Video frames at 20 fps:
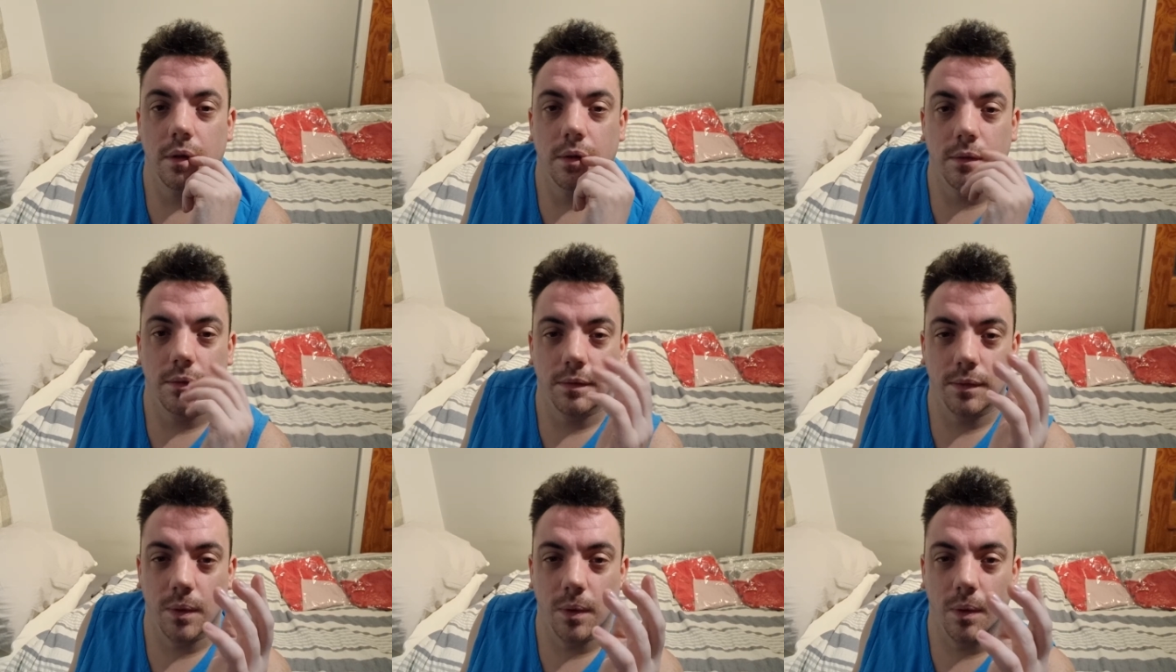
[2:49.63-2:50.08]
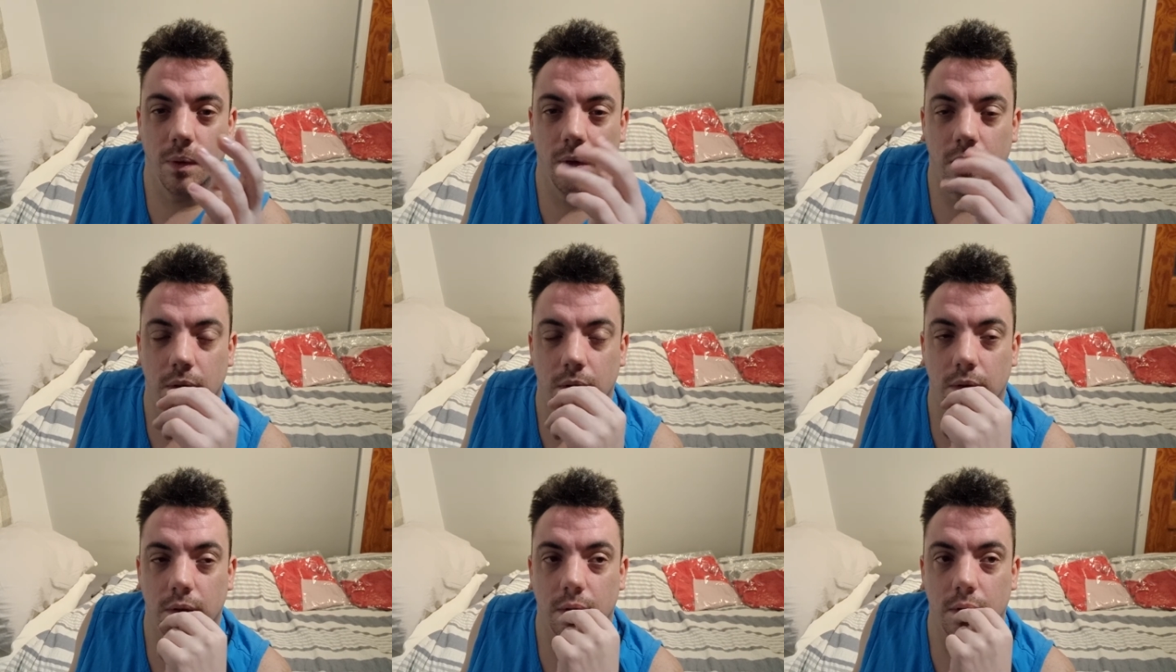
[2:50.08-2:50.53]
Four
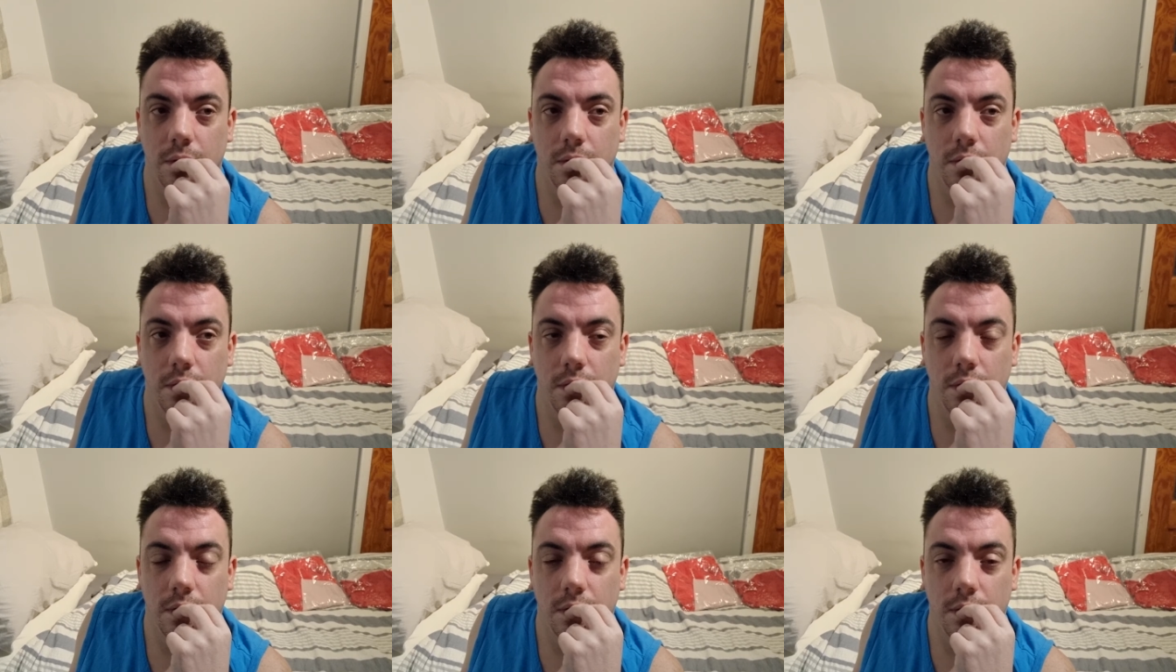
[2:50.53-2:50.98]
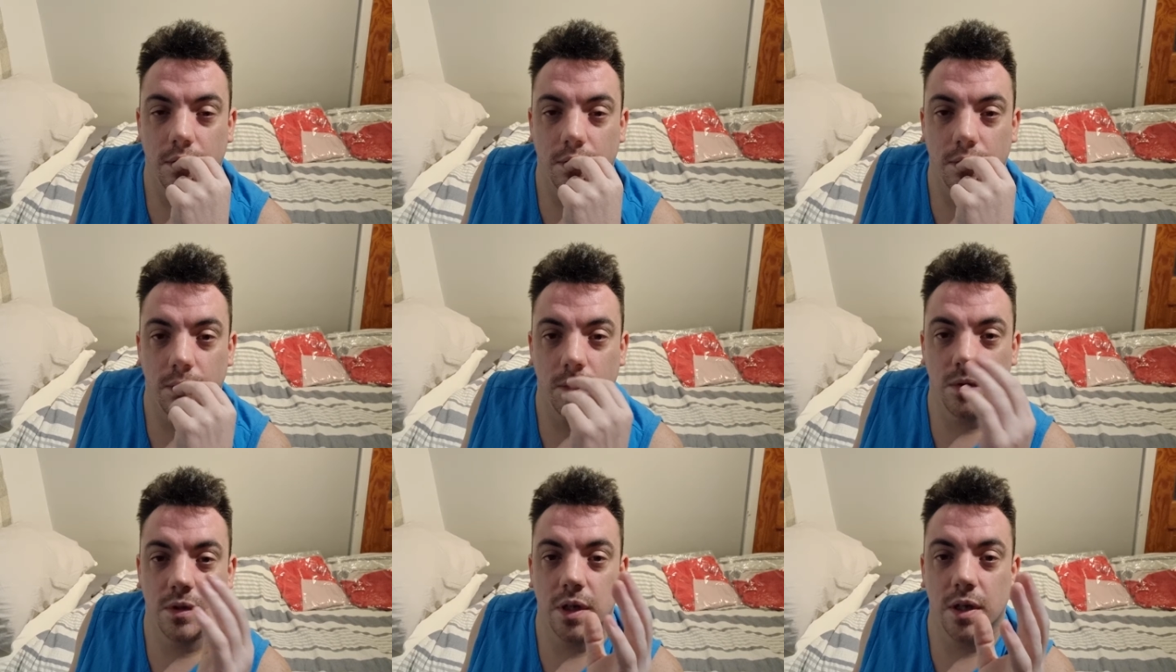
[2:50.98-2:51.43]

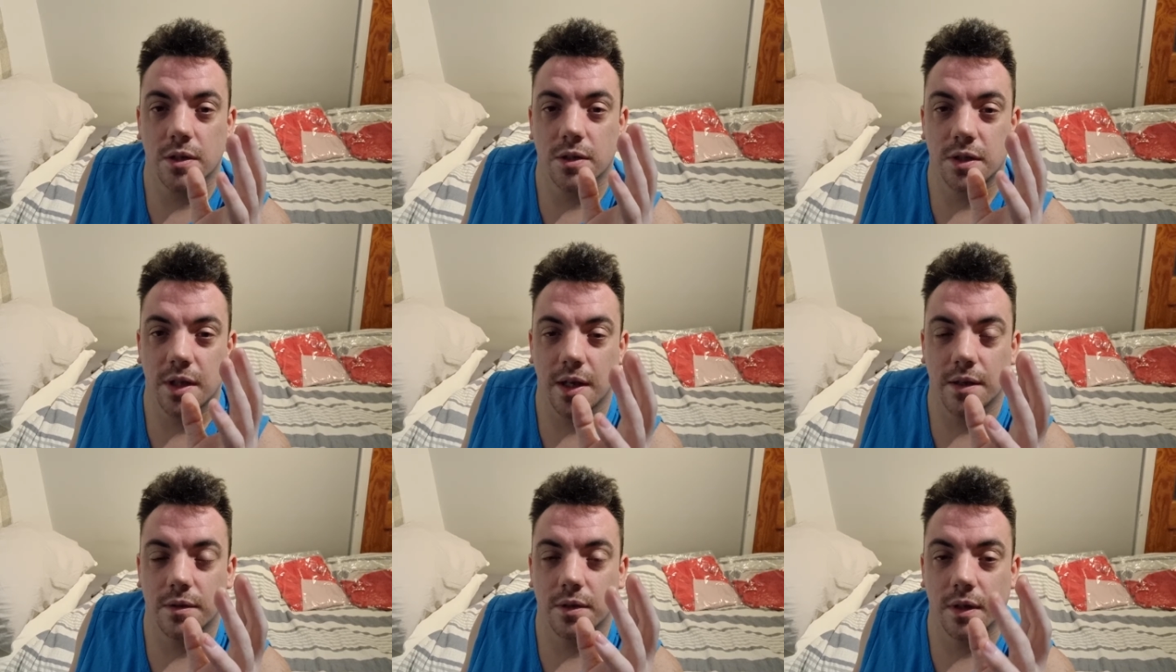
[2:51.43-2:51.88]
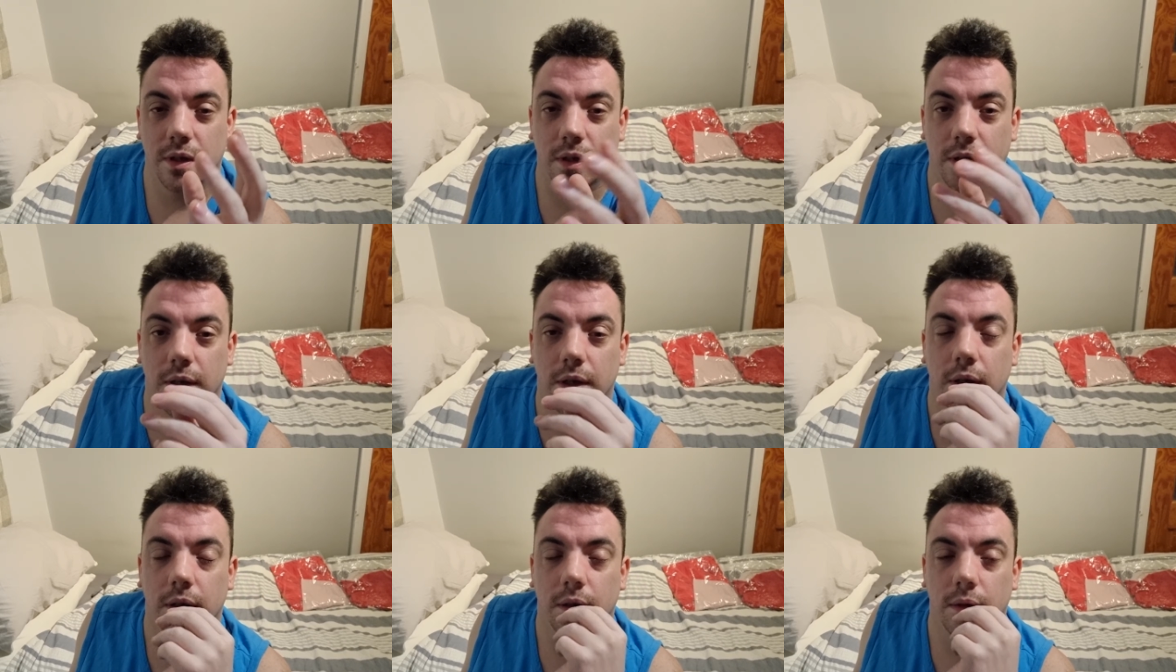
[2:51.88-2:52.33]
four touchdowns
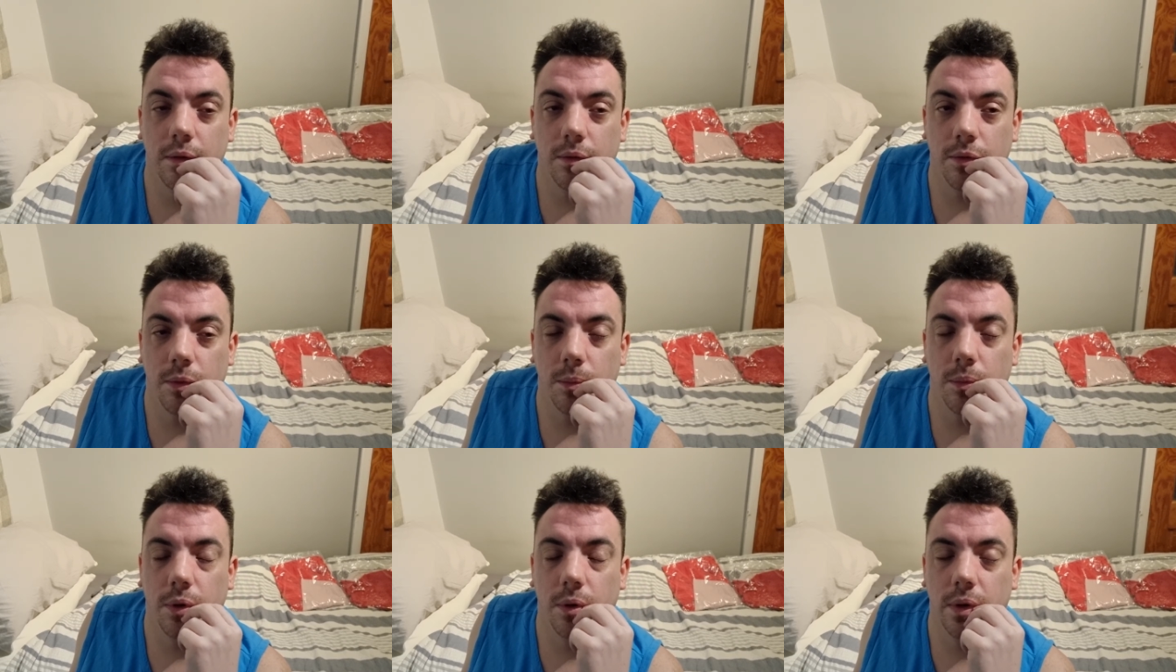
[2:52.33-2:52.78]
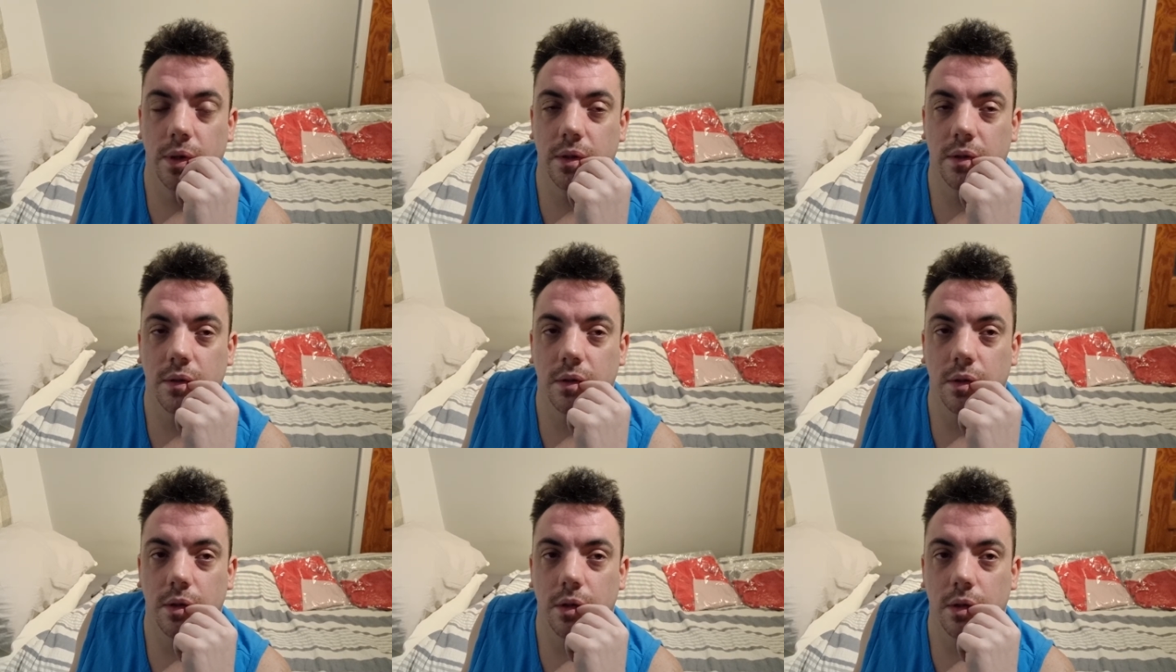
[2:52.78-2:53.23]
clear from
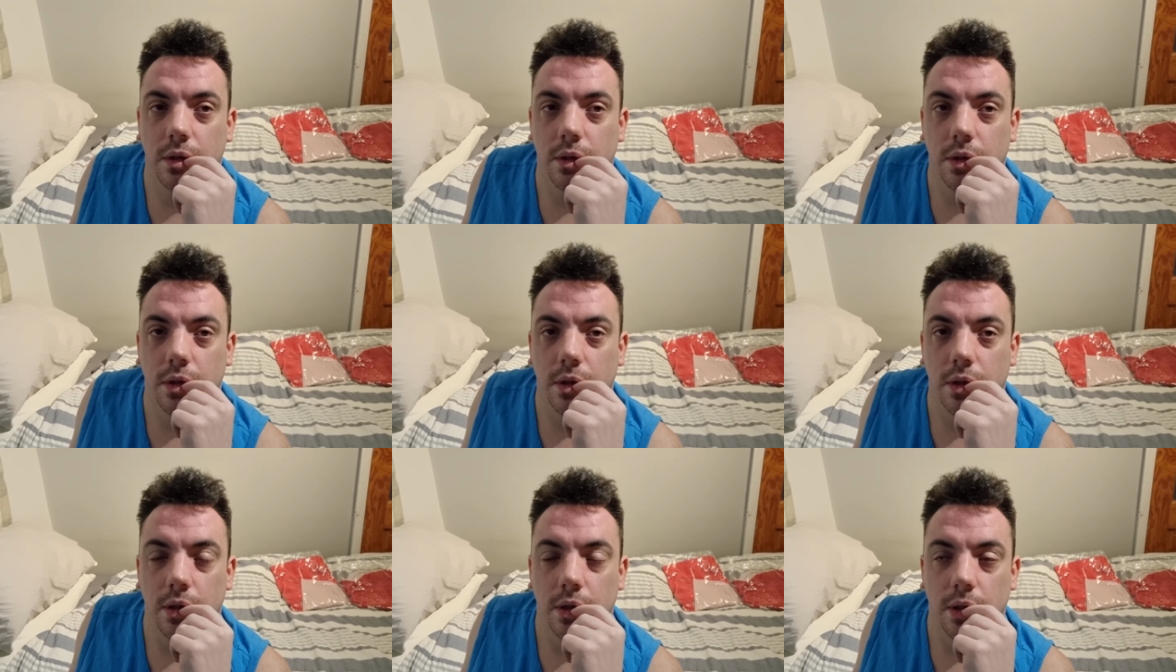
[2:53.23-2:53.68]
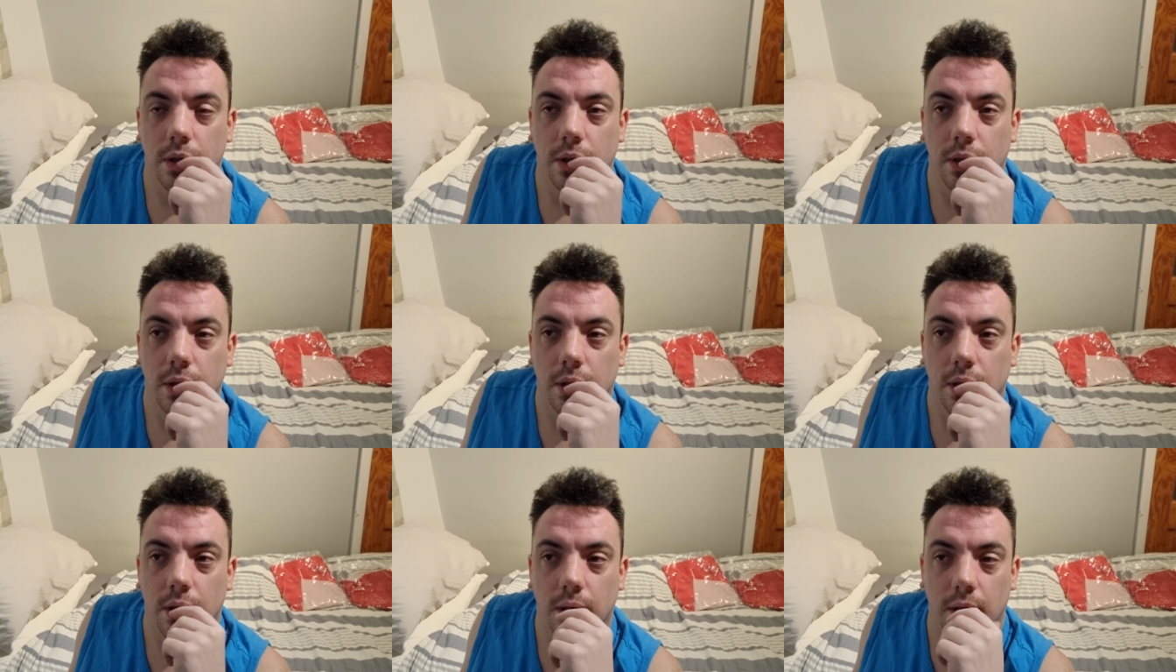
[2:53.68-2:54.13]
points.
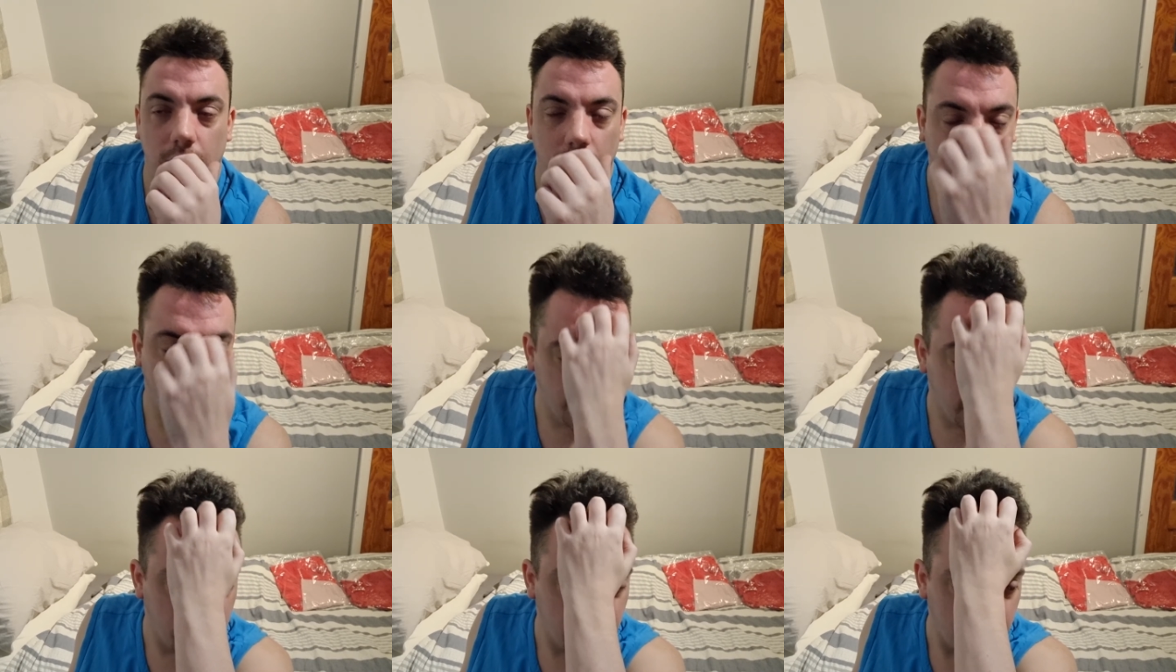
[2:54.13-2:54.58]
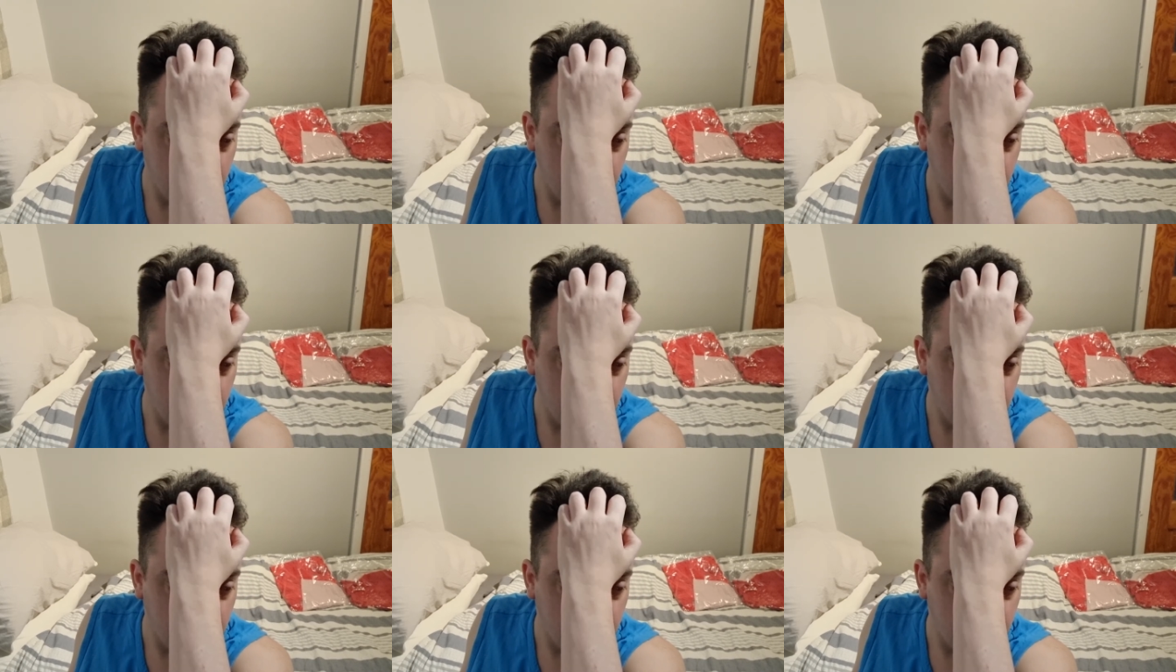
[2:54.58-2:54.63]
Other than